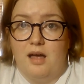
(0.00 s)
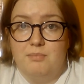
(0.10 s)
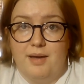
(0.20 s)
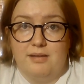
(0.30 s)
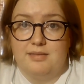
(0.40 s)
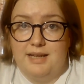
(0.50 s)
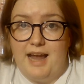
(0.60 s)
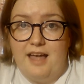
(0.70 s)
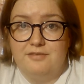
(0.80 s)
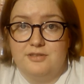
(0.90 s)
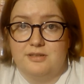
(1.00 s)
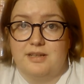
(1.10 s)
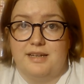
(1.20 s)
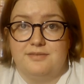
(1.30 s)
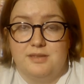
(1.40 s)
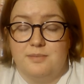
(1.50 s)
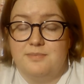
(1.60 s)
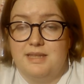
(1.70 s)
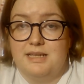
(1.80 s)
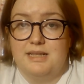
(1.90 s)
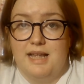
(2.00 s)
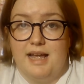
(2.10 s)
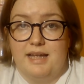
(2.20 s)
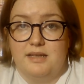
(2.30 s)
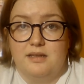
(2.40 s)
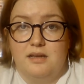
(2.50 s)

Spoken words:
about the afterlife, something that